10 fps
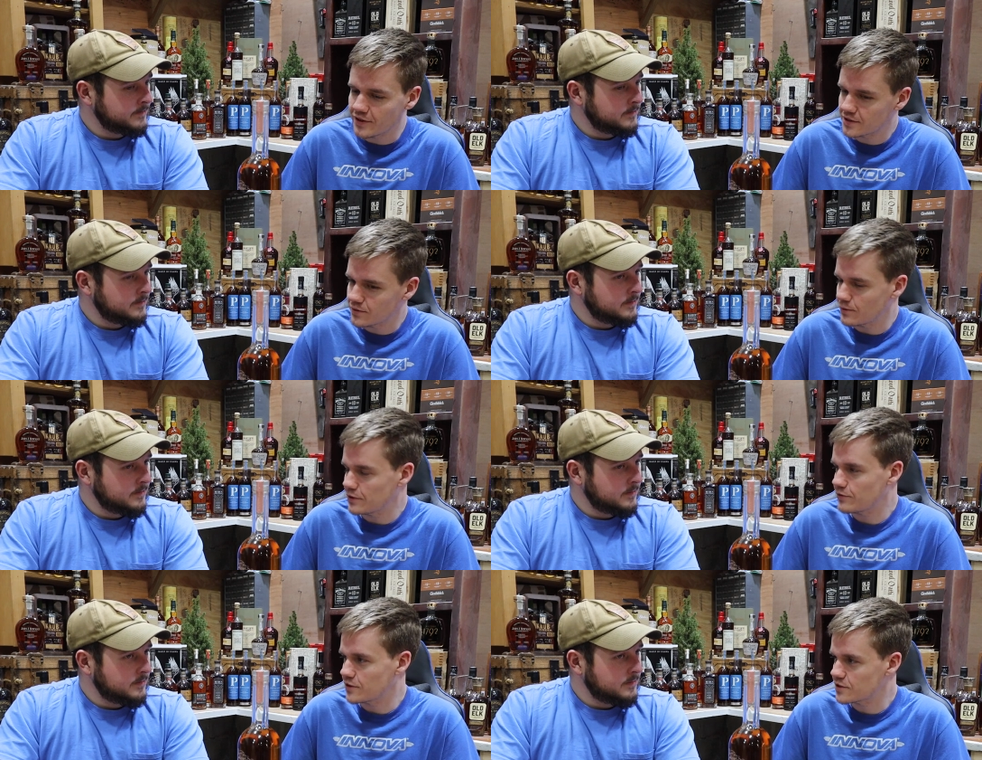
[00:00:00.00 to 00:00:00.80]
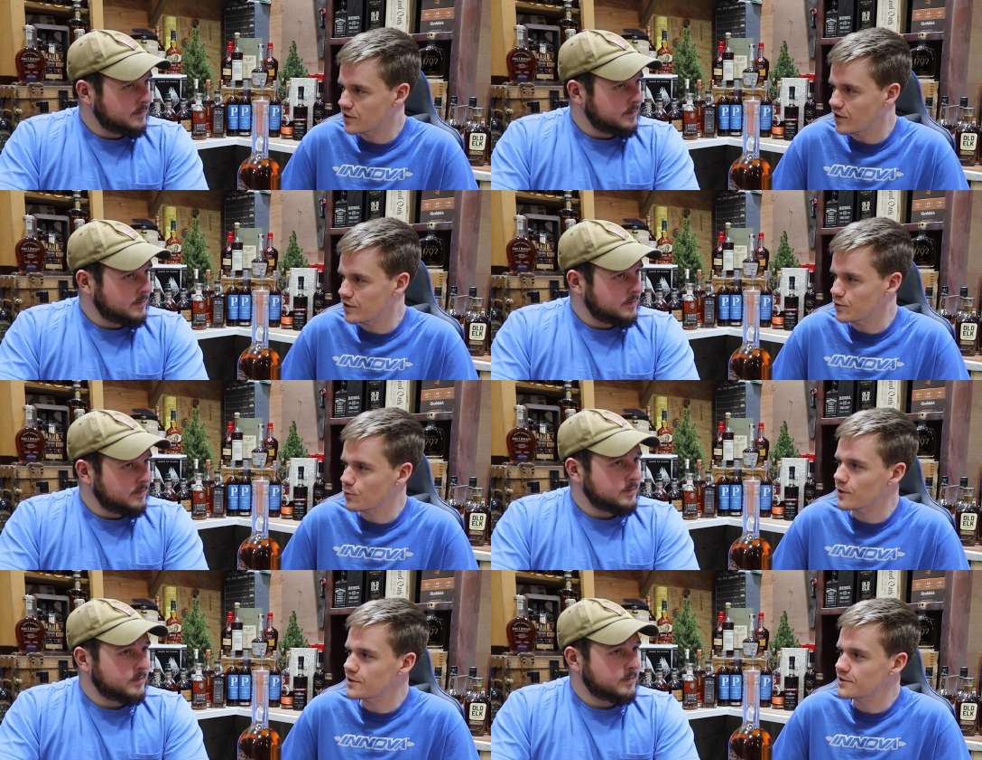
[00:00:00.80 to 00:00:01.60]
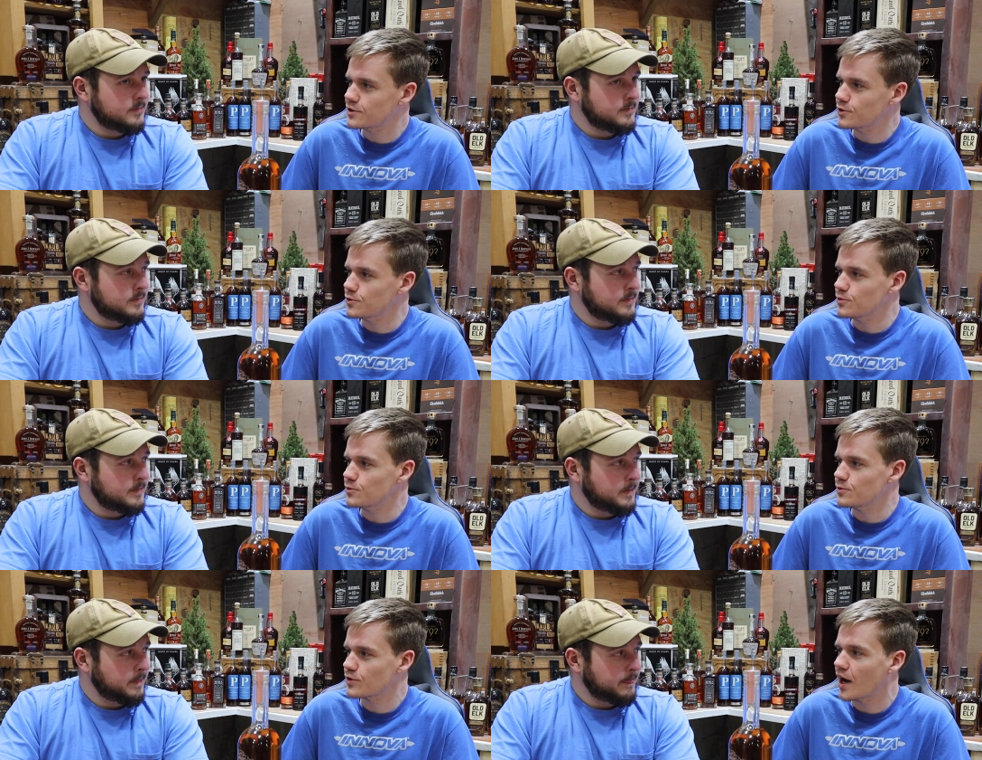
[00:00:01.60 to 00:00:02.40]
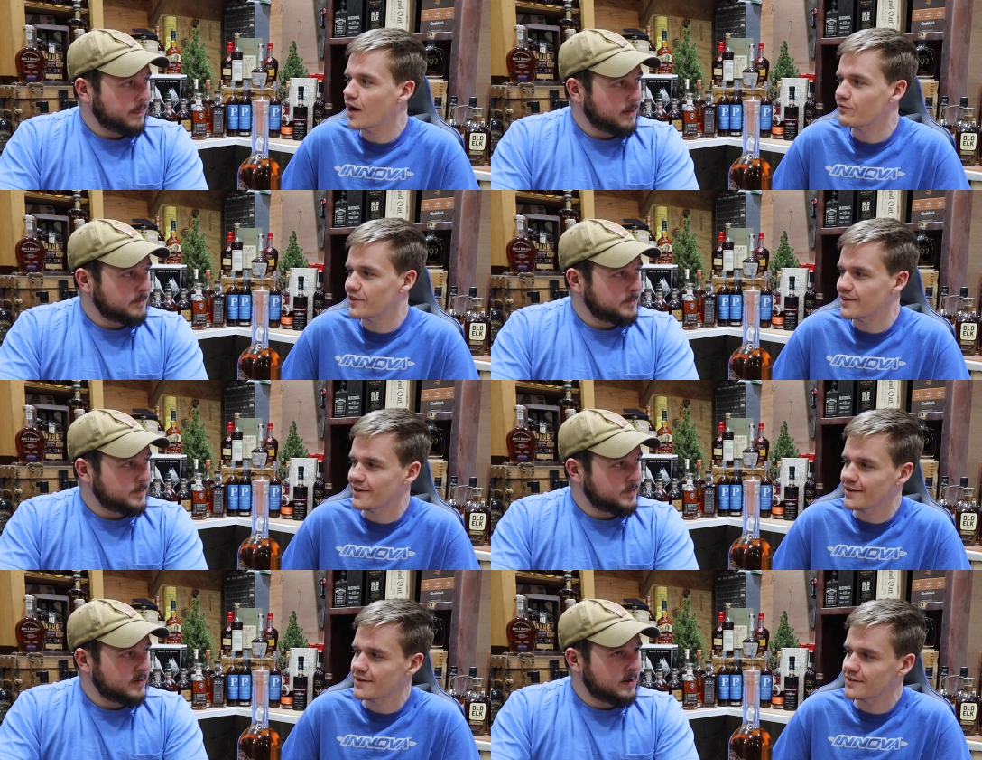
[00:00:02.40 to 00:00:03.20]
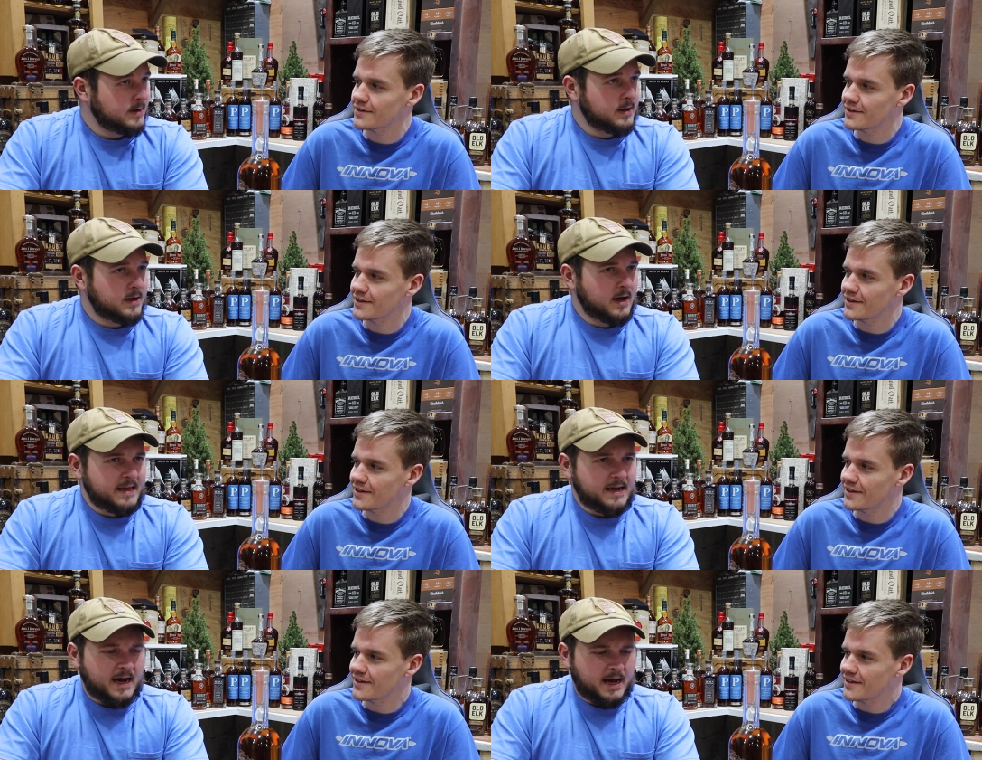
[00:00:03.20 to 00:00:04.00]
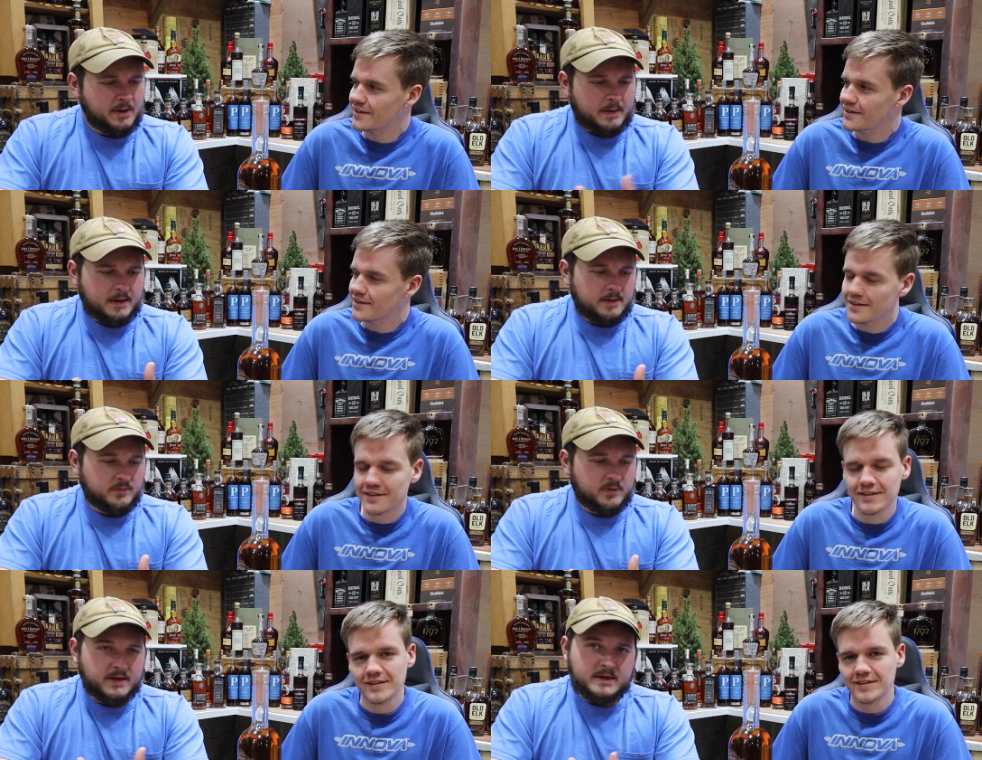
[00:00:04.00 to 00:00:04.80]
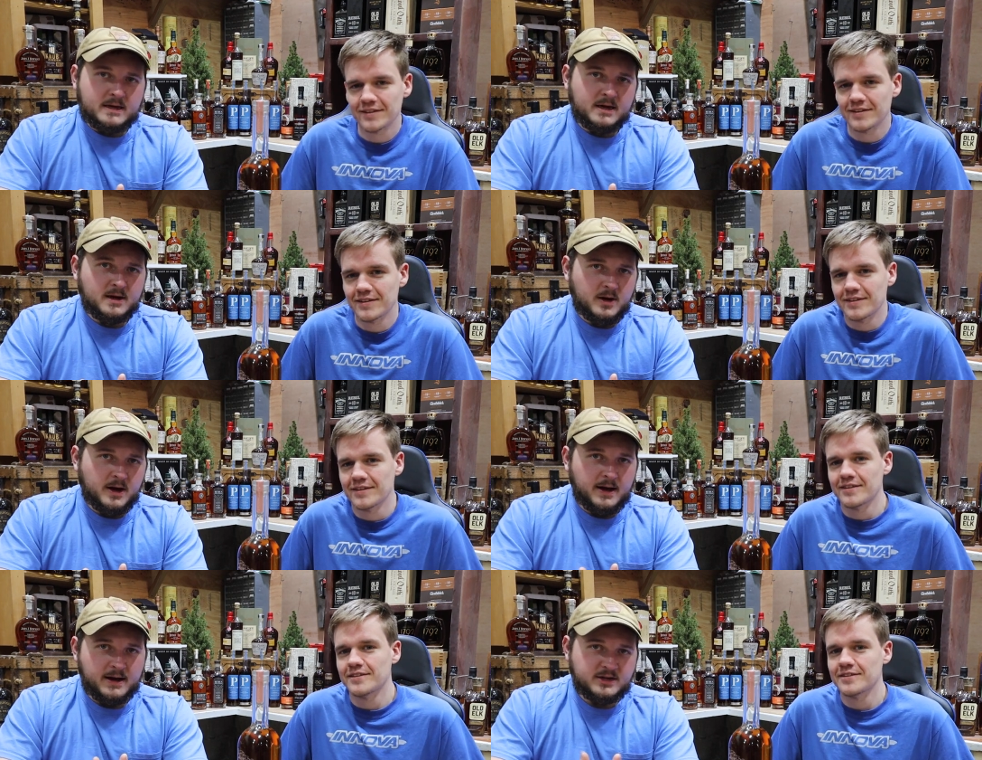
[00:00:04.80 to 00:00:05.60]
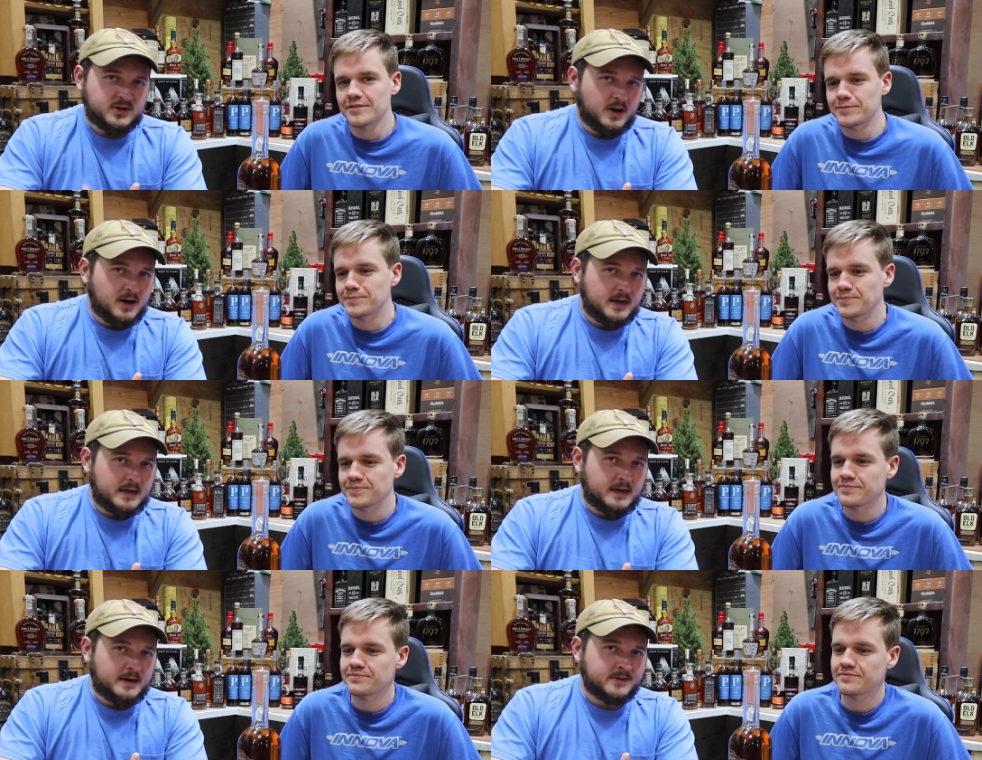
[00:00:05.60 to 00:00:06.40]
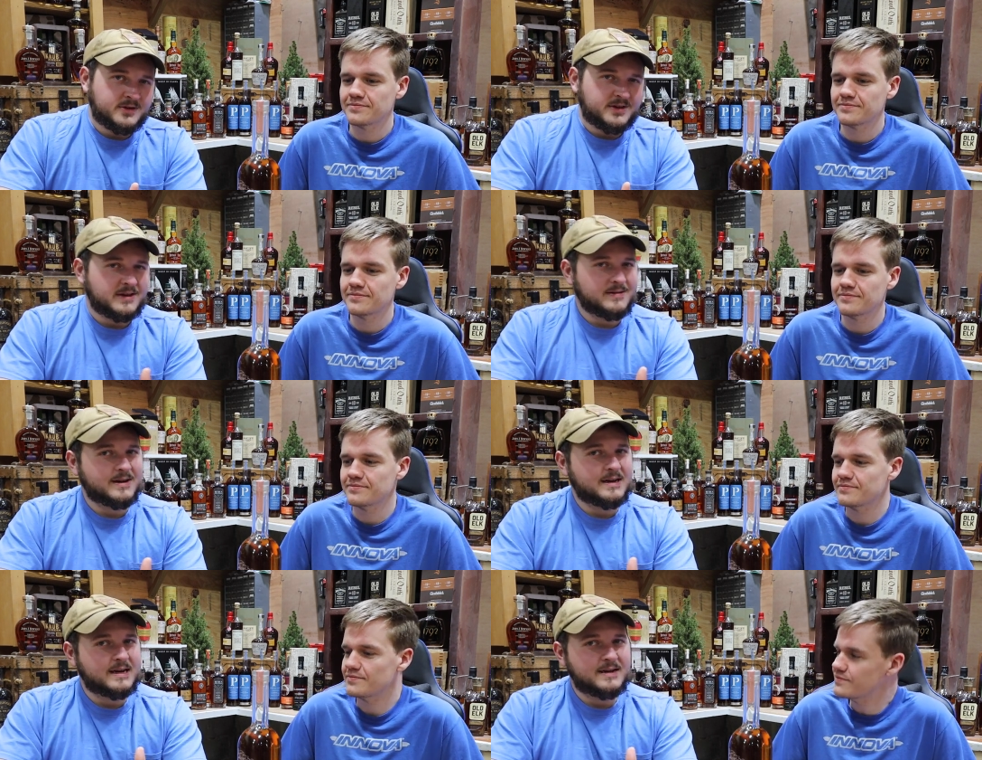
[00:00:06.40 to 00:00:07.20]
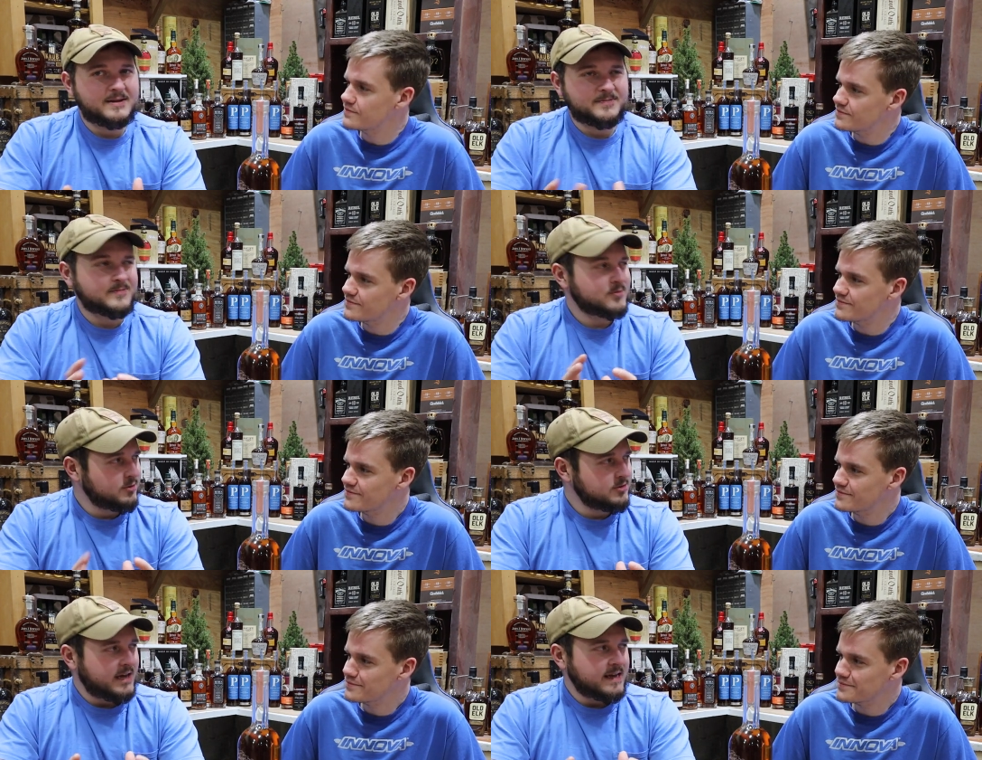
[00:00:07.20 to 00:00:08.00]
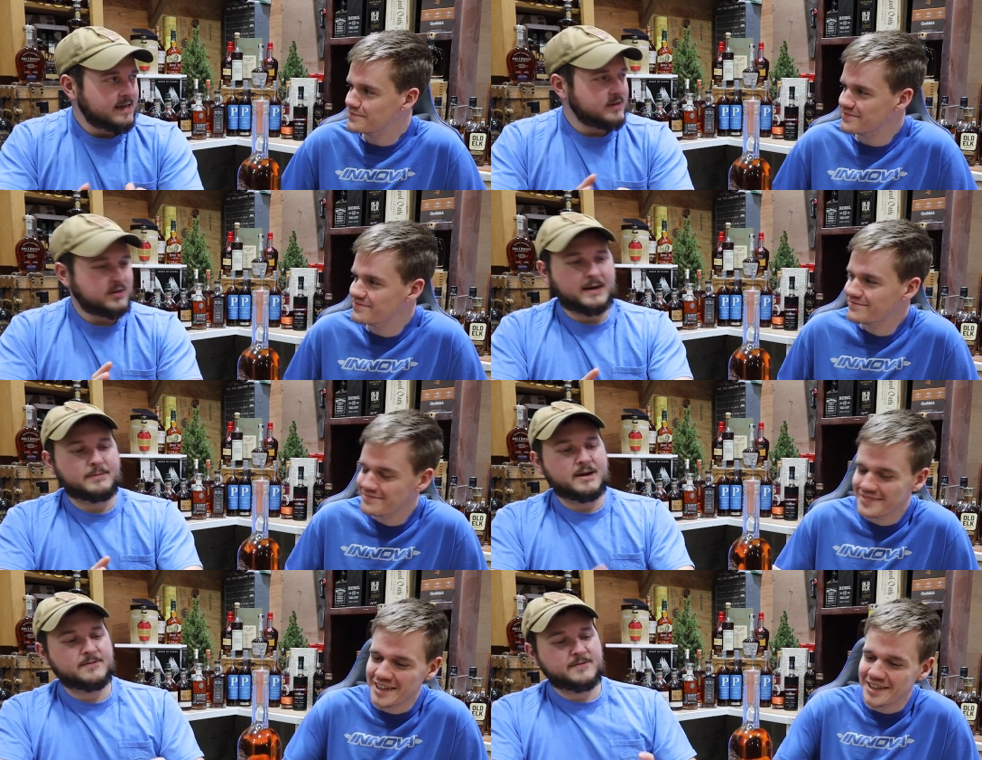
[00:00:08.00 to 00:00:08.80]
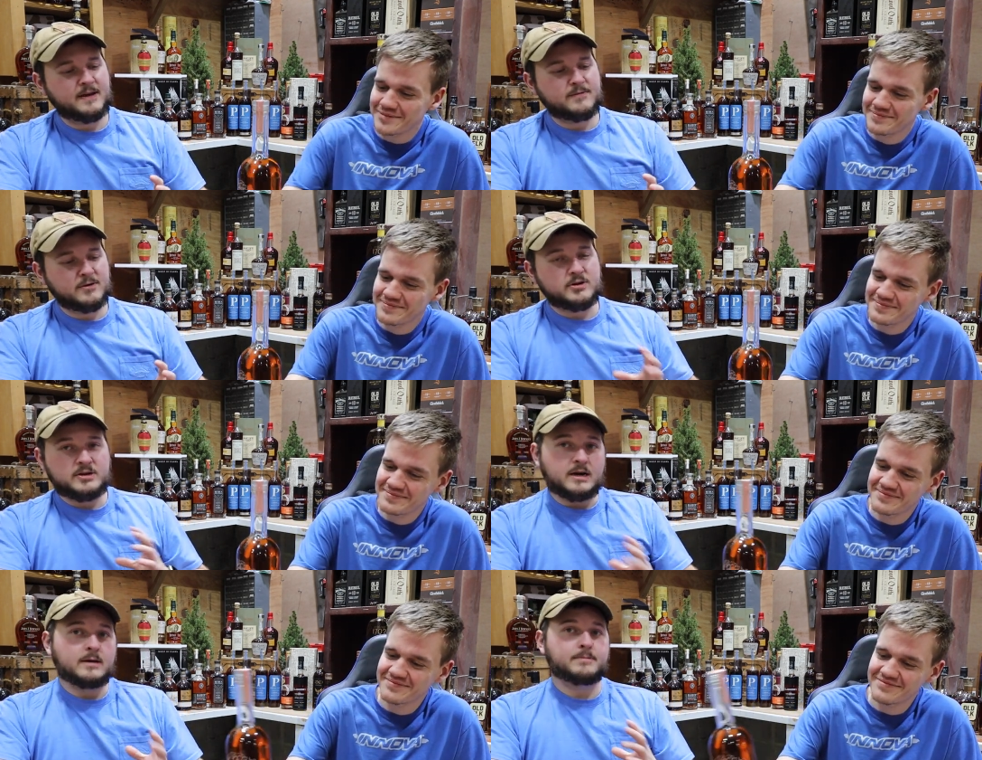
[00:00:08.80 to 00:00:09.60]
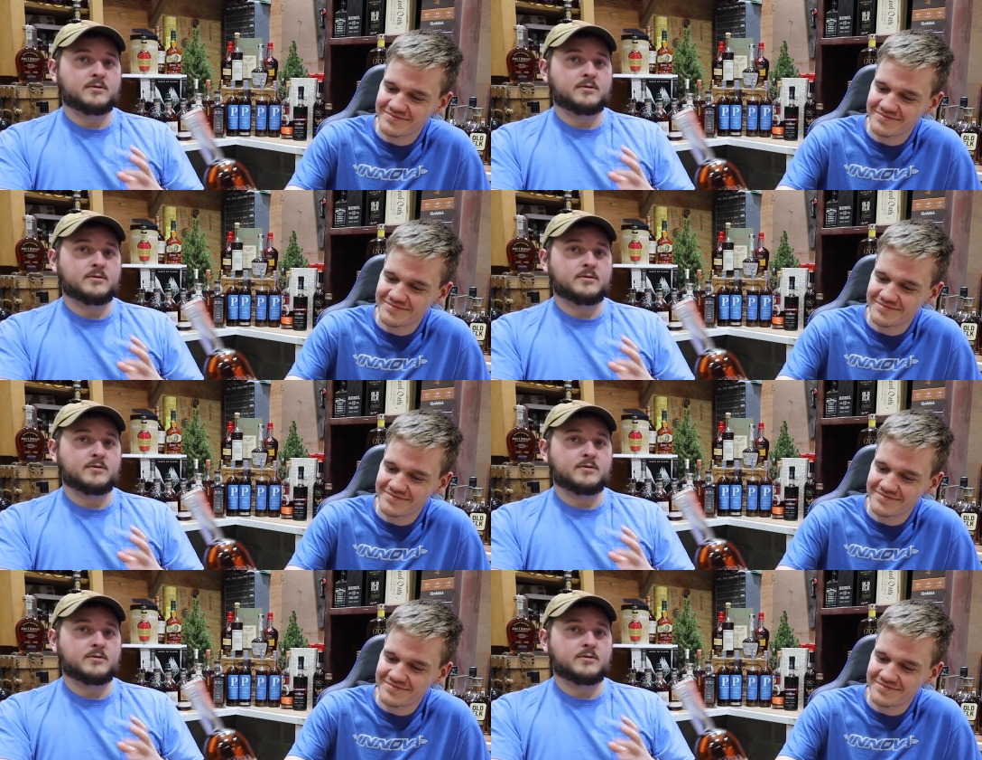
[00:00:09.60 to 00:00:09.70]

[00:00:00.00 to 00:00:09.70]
Speaker 1: this or when you first saw it, you weren't too confident in it.
Speaker 2: Yeah, I like I saw it and I was like, uh, rosé is not my yeah. favorite type